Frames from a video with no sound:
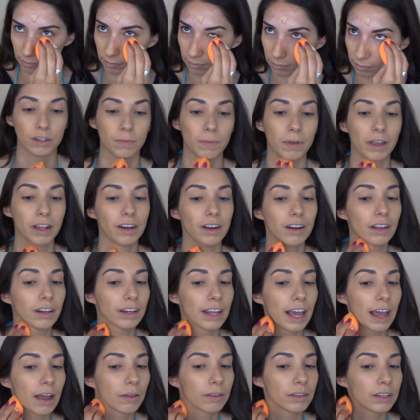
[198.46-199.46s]
Depending on
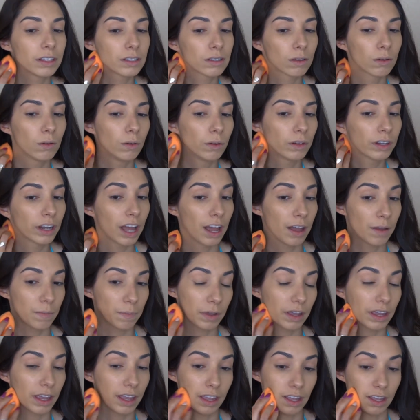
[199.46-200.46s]
how these hold
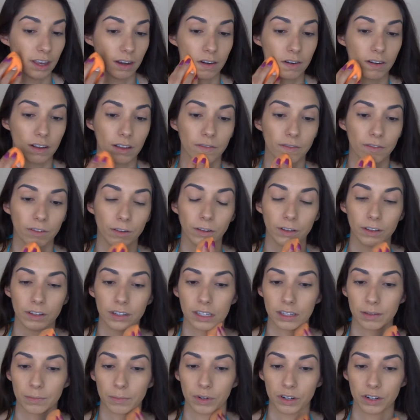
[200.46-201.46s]
up and fully
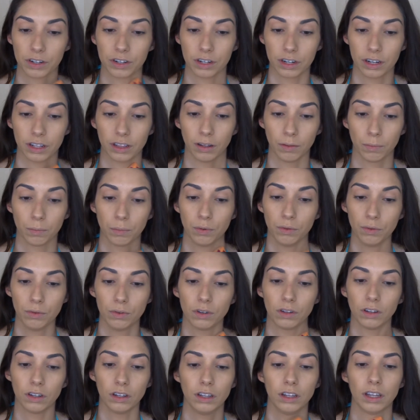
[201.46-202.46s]
submerged in the
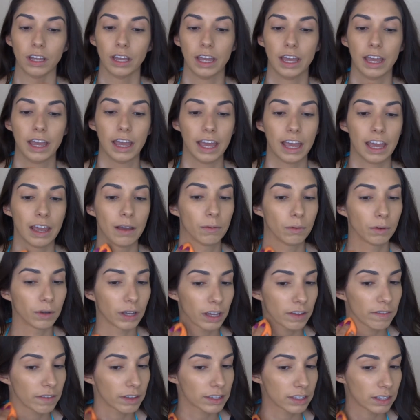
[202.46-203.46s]
pool, it will
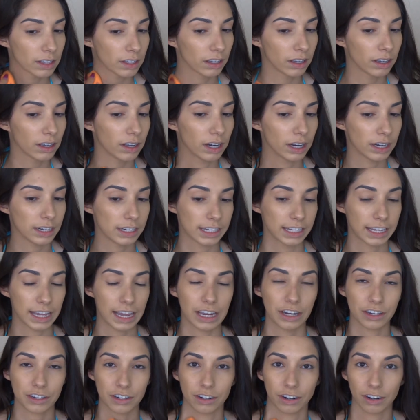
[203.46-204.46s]
give us a good
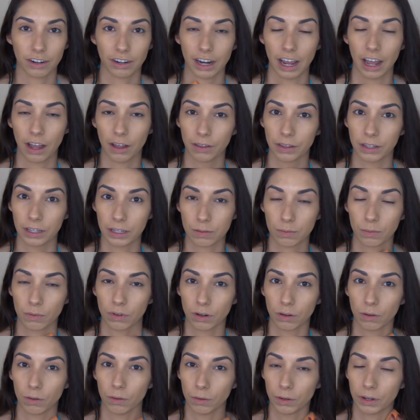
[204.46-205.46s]
indication on how this
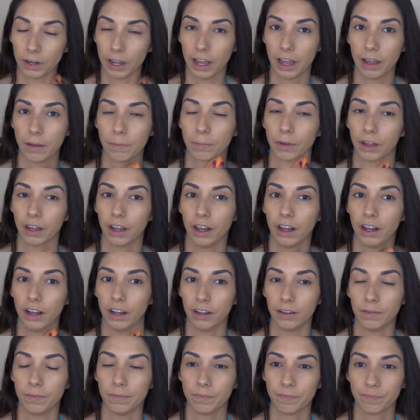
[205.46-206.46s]
would hold up,
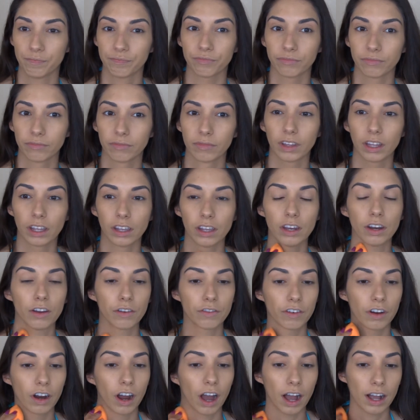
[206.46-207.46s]
you
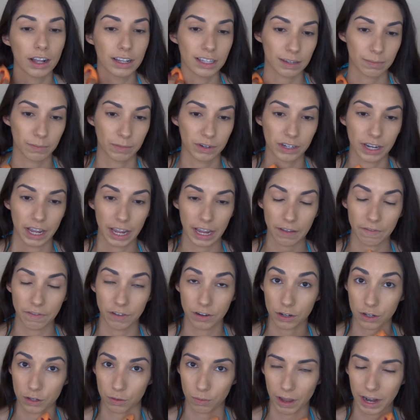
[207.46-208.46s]
know, for a hot summer day if
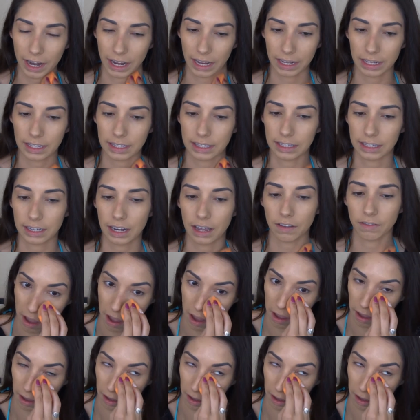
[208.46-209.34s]
you're sweating and stuff.